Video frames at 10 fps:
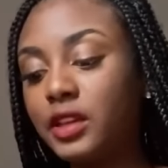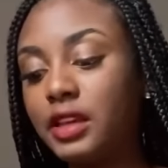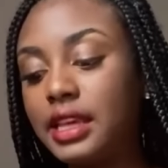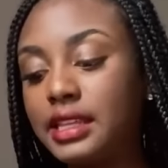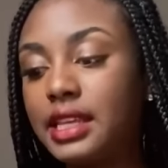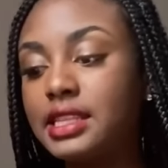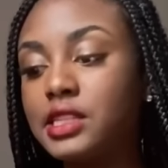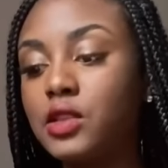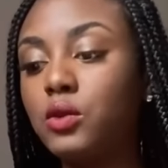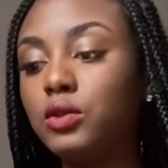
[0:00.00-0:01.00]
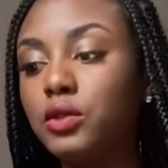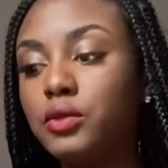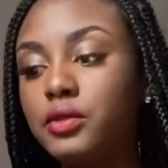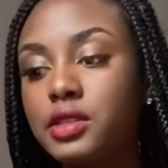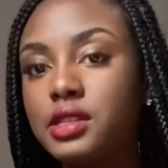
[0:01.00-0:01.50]
it's so
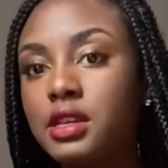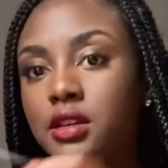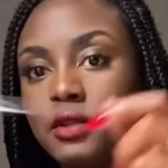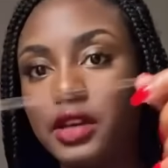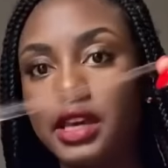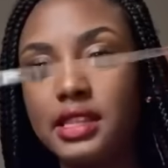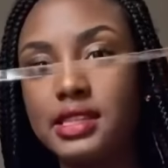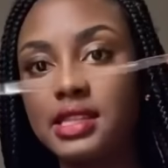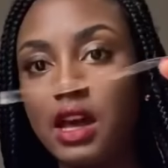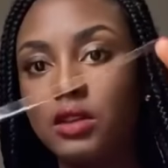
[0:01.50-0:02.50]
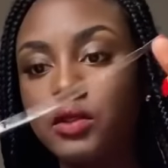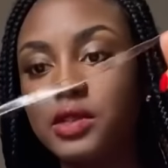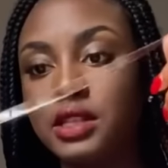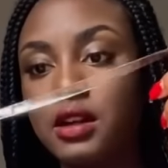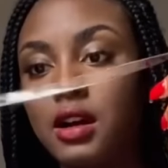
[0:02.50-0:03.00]
loose, okay? This is how loose
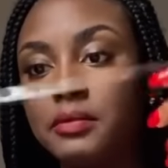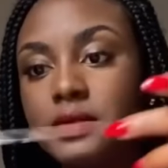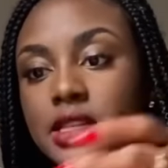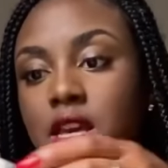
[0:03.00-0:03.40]
it comes.